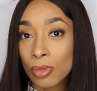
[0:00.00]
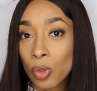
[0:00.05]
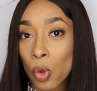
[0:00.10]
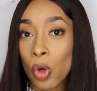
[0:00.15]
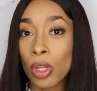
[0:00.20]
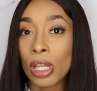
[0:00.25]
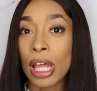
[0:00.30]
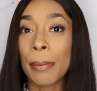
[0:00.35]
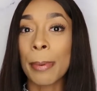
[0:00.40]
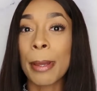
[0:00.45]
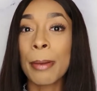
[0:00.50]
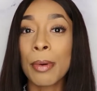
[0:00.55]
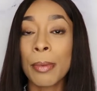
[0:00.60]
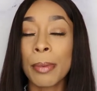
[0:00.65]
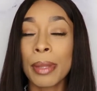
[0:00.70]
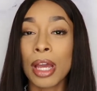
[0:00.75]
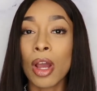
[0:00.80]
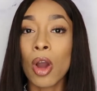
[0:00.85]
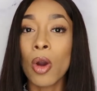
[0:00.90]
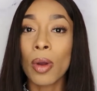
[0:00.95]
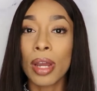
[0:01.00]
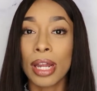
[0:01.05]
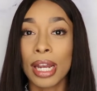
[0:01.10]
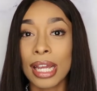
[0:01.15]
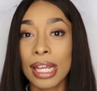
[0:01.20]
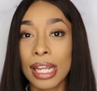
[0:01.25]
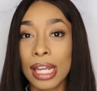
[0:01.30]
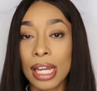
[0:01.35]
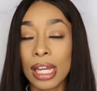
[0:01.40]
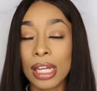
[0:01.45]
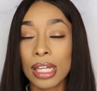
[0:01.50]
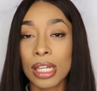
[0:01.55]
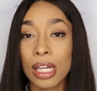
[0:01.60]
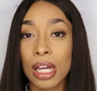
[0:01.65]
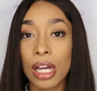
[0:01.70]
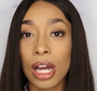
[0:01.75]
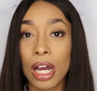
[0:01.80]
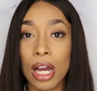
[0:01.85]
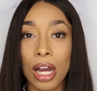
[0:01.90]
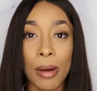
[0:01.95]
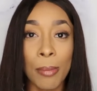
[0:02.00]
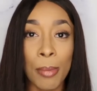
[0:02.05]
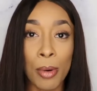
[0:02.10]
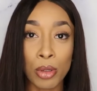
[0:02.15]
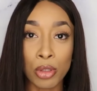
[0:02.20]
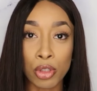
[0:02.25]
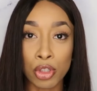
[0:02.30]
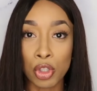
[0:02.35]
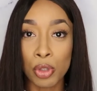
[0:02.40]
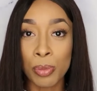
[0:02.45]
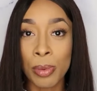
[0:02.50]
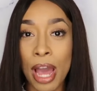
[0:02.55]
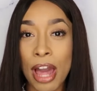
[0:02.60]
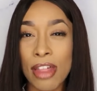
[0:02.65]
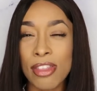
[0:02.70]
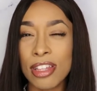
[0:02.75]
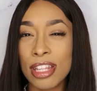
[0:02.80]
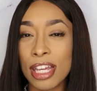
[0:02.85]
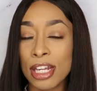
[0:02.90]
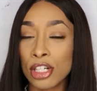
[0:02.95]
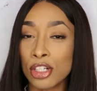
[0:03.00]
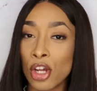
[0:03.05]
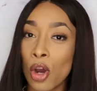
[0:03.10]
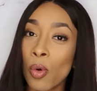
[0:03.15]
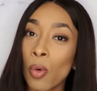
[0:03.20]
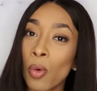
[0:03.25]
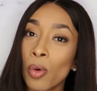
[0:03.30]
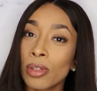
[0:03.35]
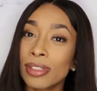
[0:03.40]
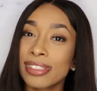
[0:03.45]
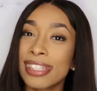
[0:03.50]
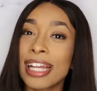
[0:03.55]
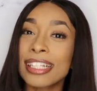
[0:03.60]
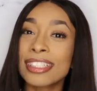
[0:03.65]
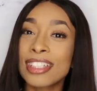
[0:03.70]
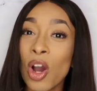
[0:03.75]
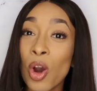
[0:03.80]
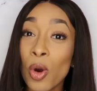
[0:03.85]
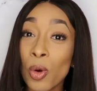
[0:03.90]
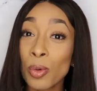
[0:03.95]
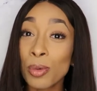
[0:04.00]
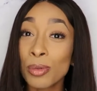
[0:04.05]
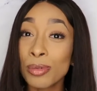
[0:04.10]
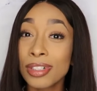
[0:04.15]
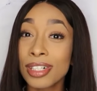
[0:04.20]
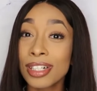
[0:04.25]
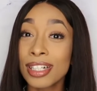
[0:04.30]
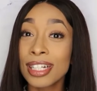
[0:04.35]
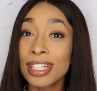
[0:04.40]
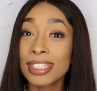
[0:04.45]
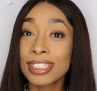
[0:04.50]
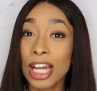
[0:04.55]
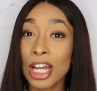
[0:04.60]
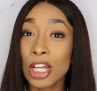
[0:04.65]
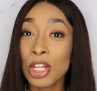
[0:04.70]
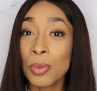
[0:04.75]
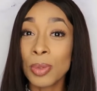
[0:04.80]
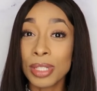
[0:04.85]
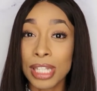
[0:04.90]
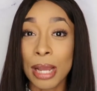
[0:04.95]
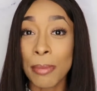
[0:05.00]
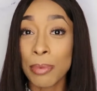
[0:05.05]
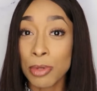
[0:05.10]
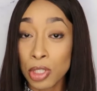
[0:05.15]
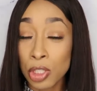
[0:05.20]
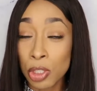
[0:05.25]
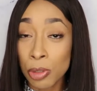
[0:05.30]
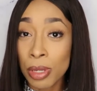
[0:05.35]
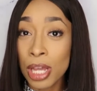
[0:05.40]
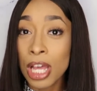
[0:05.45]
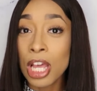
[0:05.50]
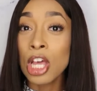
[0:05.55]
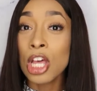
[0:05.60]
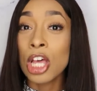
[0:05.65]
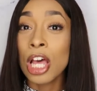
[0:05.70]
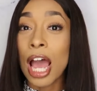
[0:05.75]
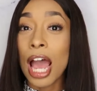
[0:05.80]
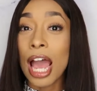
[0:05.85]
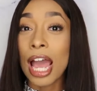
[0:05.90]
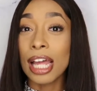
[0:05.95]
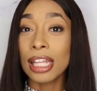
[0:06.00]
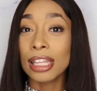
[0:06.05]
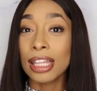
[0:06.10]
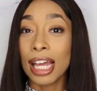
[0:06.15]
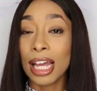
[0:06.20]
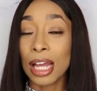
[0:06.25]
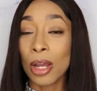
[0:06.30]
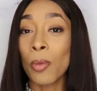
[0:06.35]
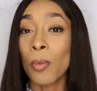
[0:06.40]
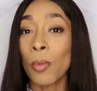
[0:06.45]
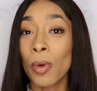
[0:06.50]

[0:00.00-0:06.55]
Or like people be like, oh, can I get a bowl of soup? And then they don't tell you what type of soup. And like